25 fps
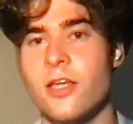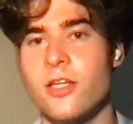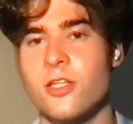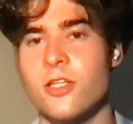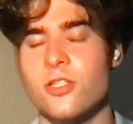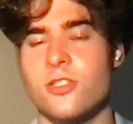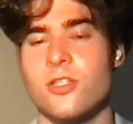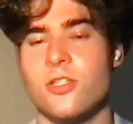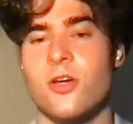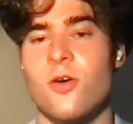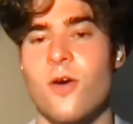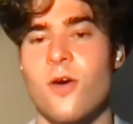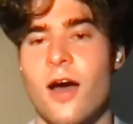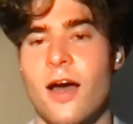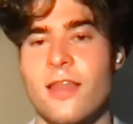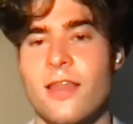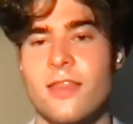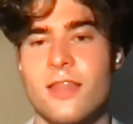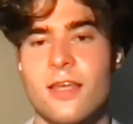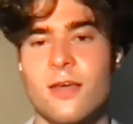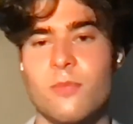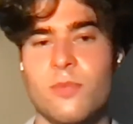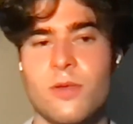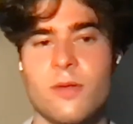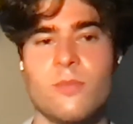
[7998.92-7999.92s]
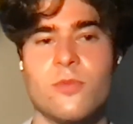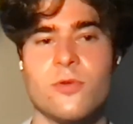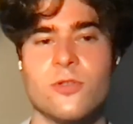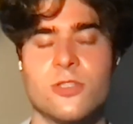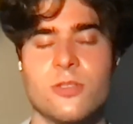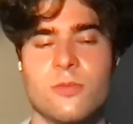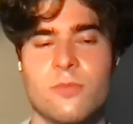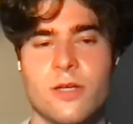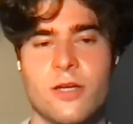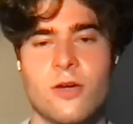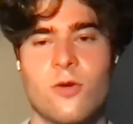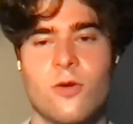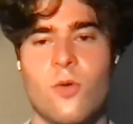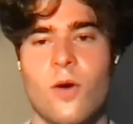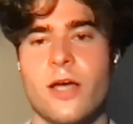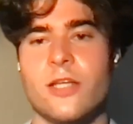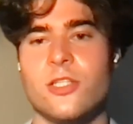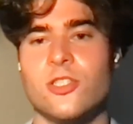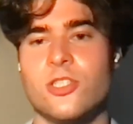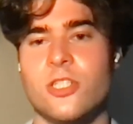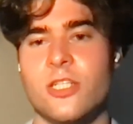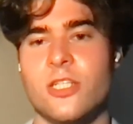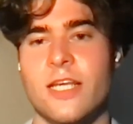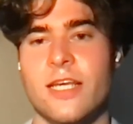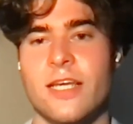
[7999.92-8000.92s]
So I think people should be
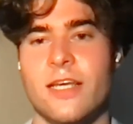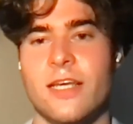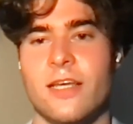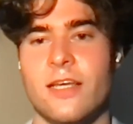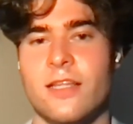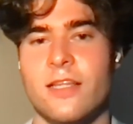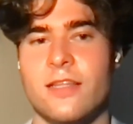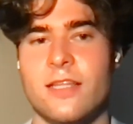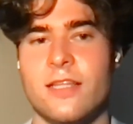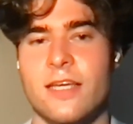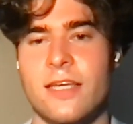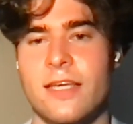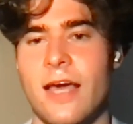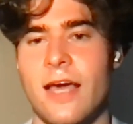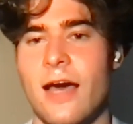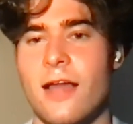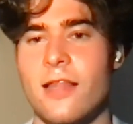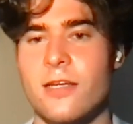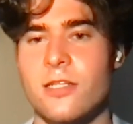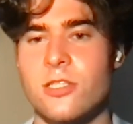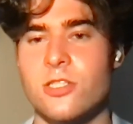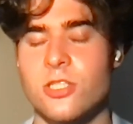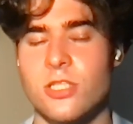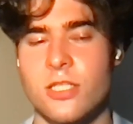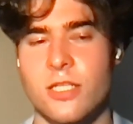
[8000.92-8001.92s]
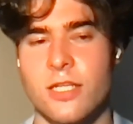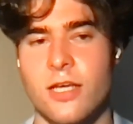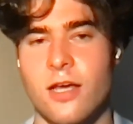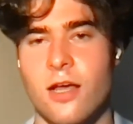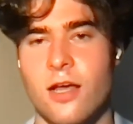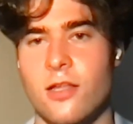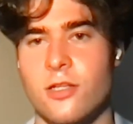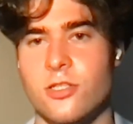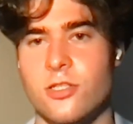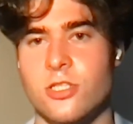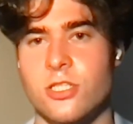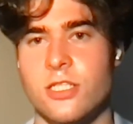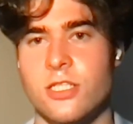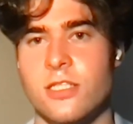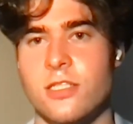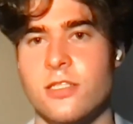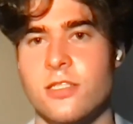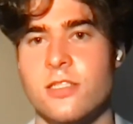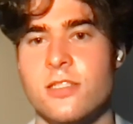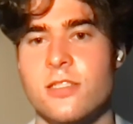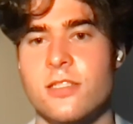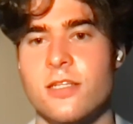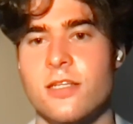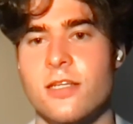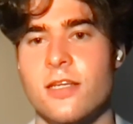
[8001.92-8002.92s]
questioning the Gallic
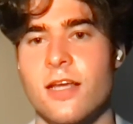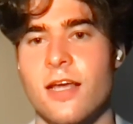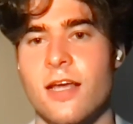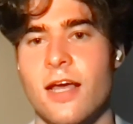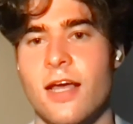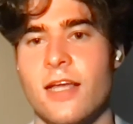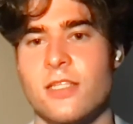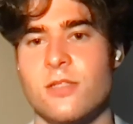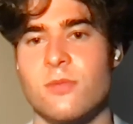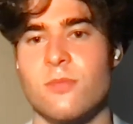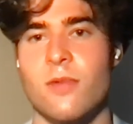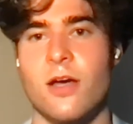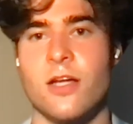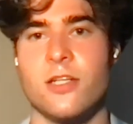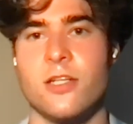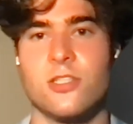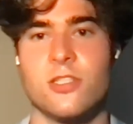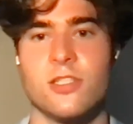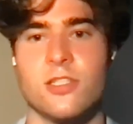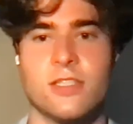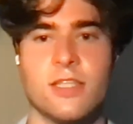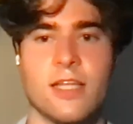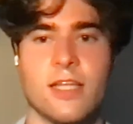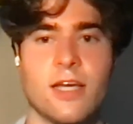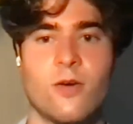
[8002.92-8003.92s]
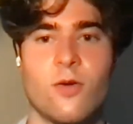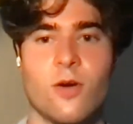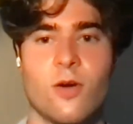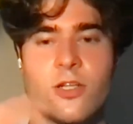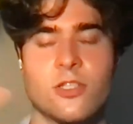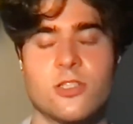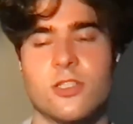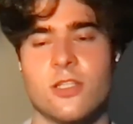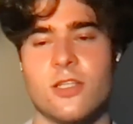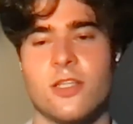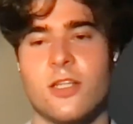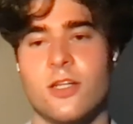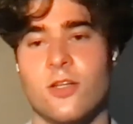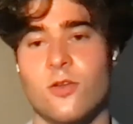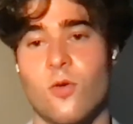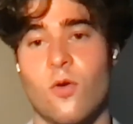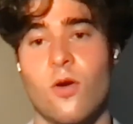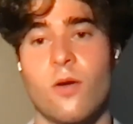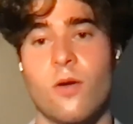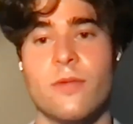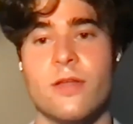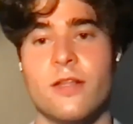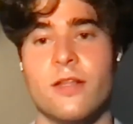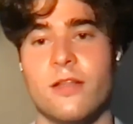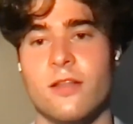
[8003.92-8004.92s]
genealogies as much as they question
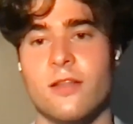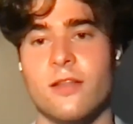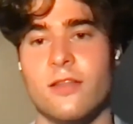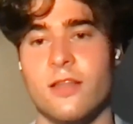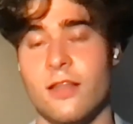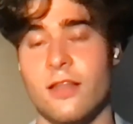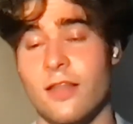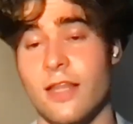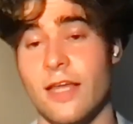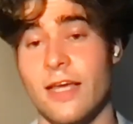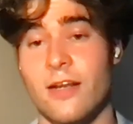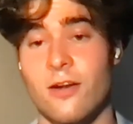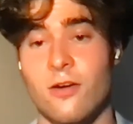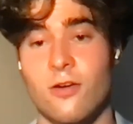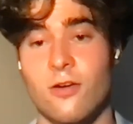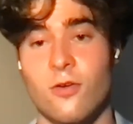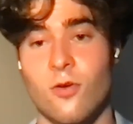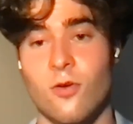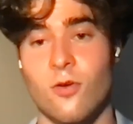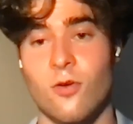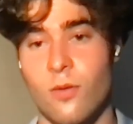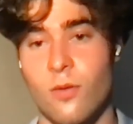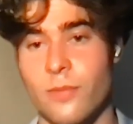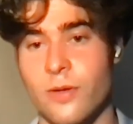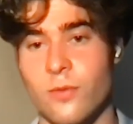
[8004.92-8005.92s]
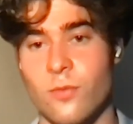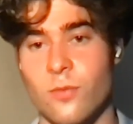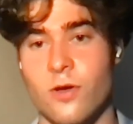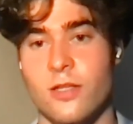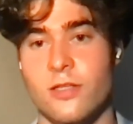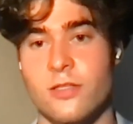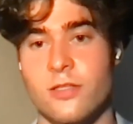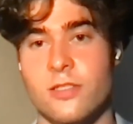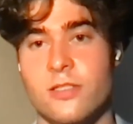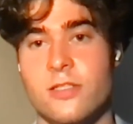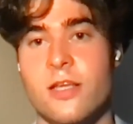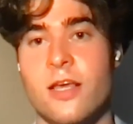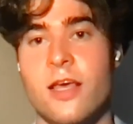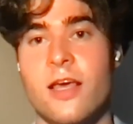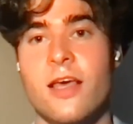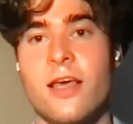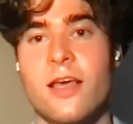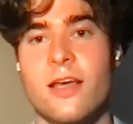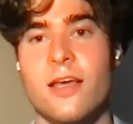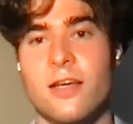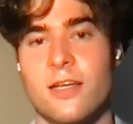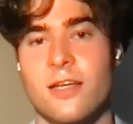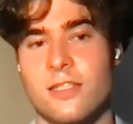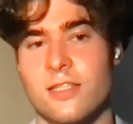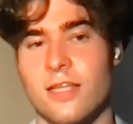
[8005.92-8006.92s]
the later Norman ones.
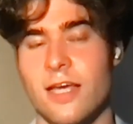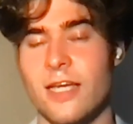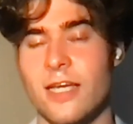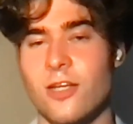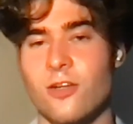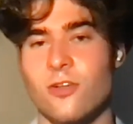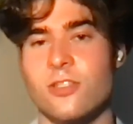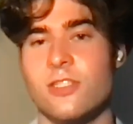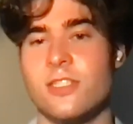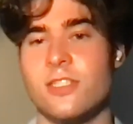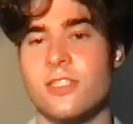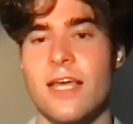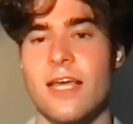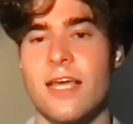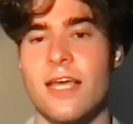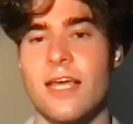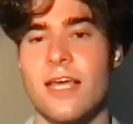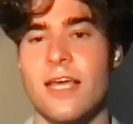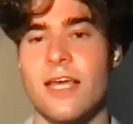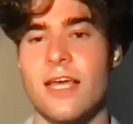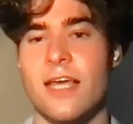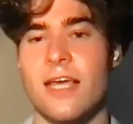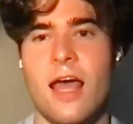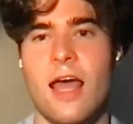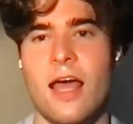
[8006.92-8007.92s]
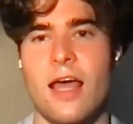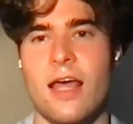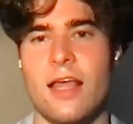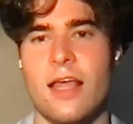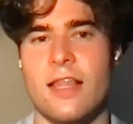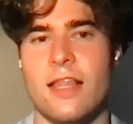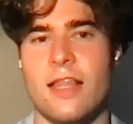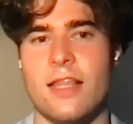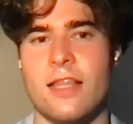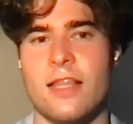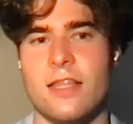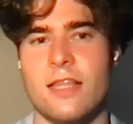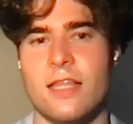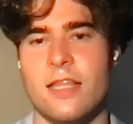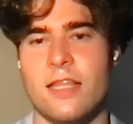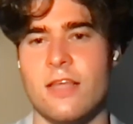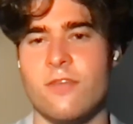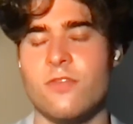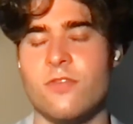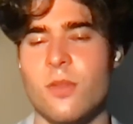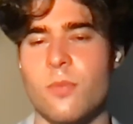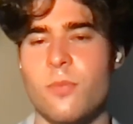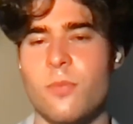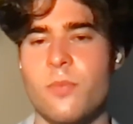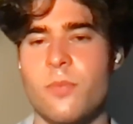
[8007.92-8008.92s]
Because like you're saying, is
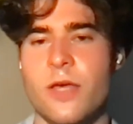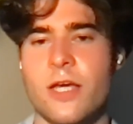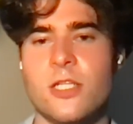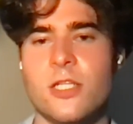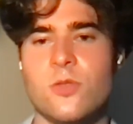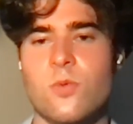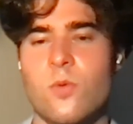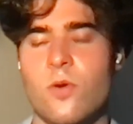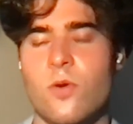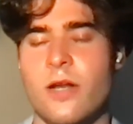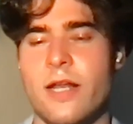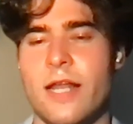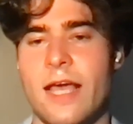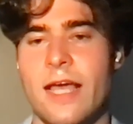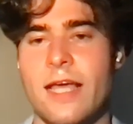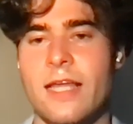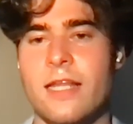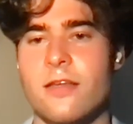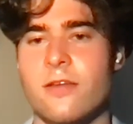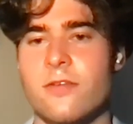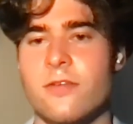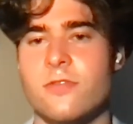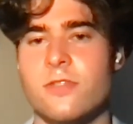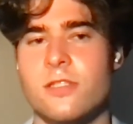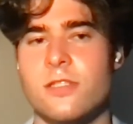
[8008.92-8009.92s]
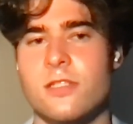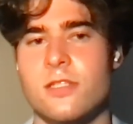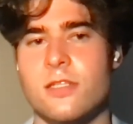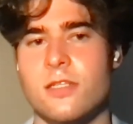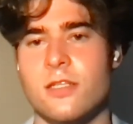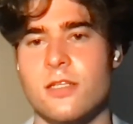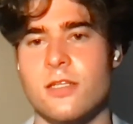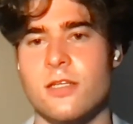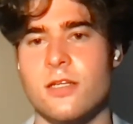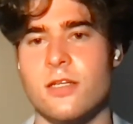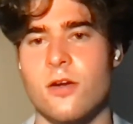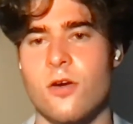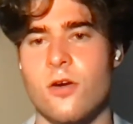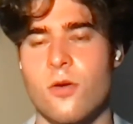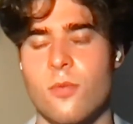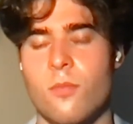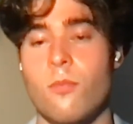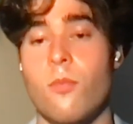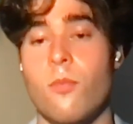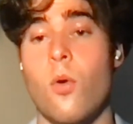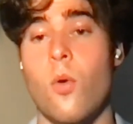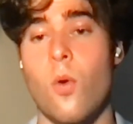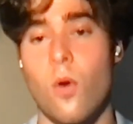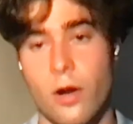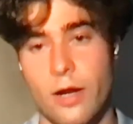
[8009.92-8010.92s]
if the Picts were natives to, or
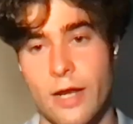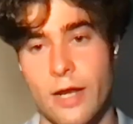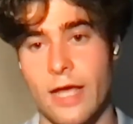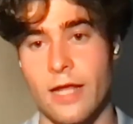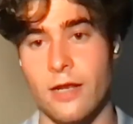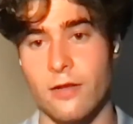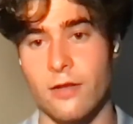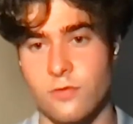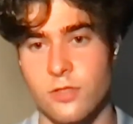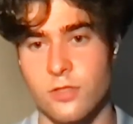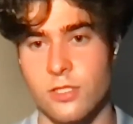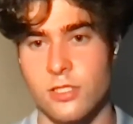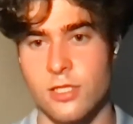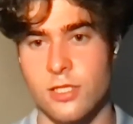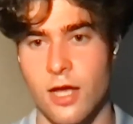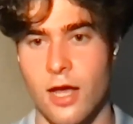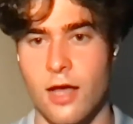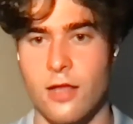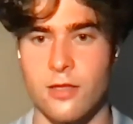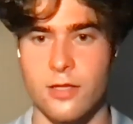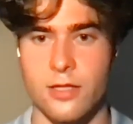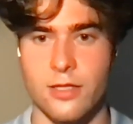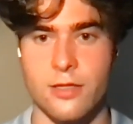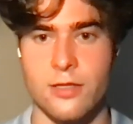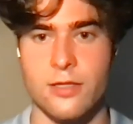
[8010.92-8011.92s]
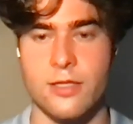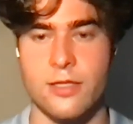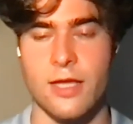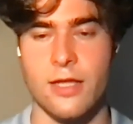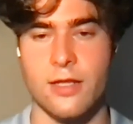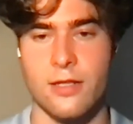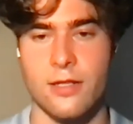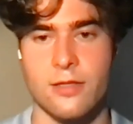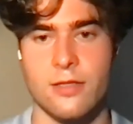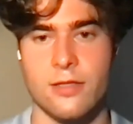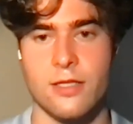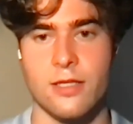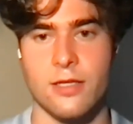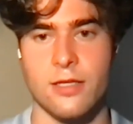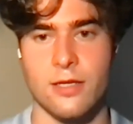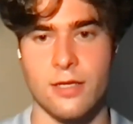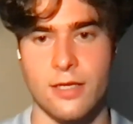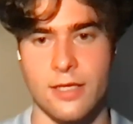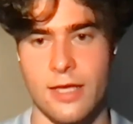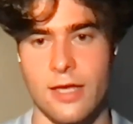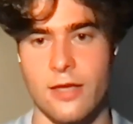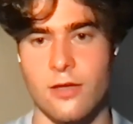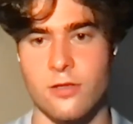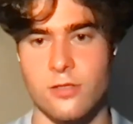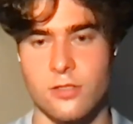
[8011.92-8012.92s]
more native to Scotland than the
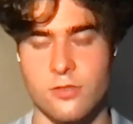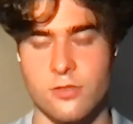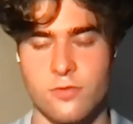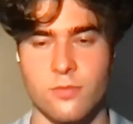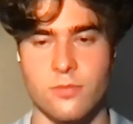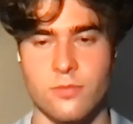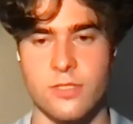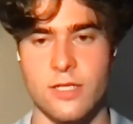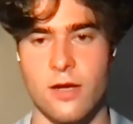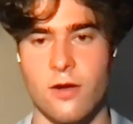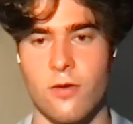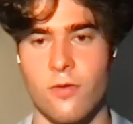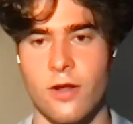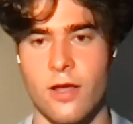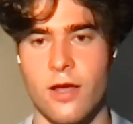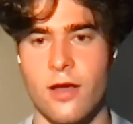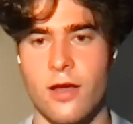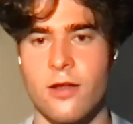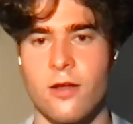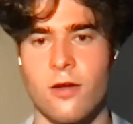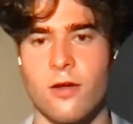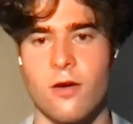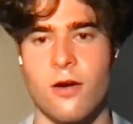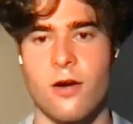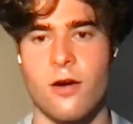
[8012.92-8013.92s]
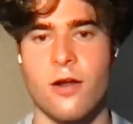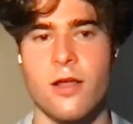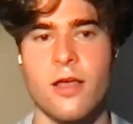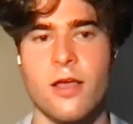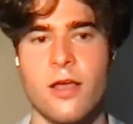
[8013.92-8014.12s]
Gaels from Dalriada are,